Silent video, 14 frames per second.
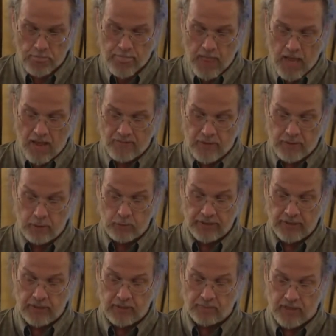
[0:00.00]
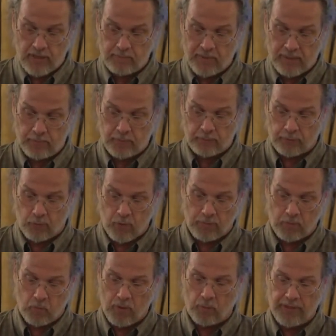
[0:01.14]
and the newly independent peoples formed
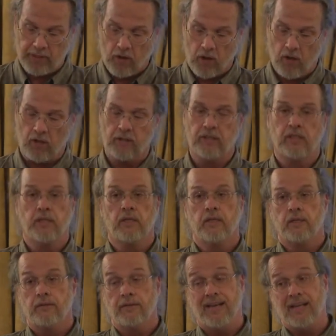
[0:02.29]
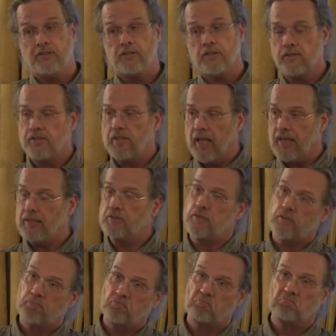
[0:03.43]
what we call nation states.
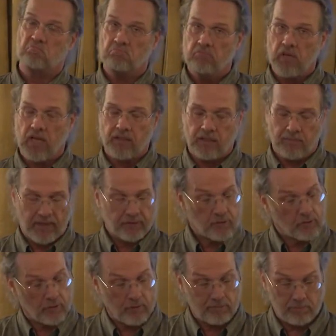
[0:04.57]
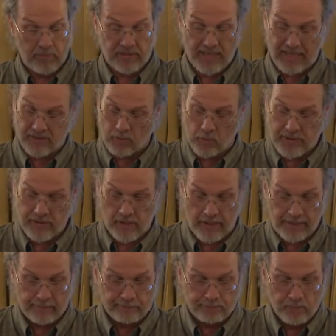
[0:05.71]
Not the best term, but that's what we say.
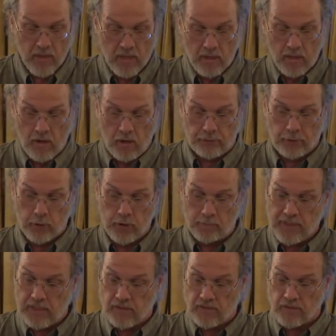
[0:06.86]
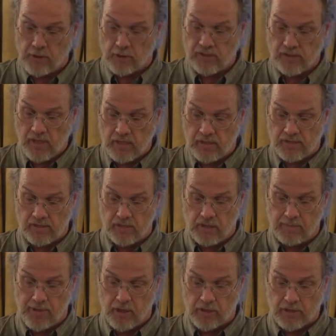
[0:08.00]
Also, Europeans and their descendants in the
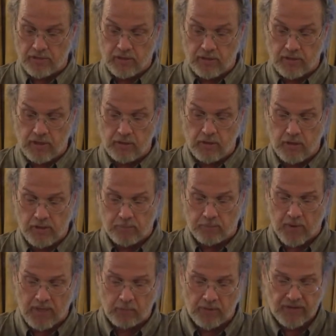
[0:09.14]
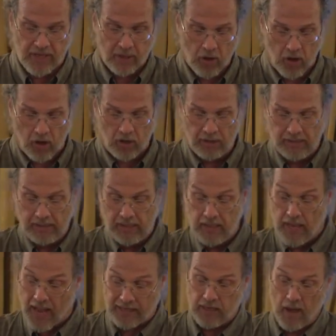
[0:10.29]
Americas continue to spread what they call
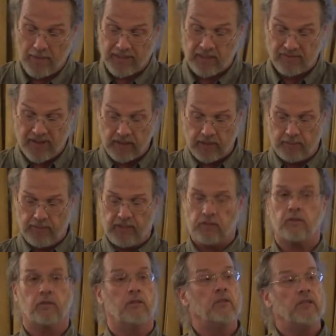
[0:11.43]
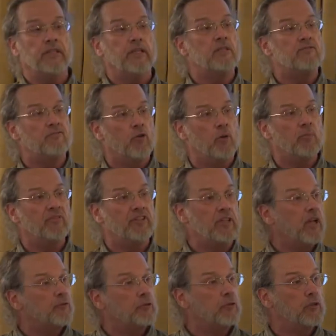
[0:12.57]
economic development, currently in the form of
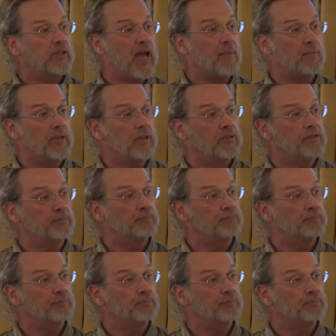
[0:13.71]
industrial capitalism.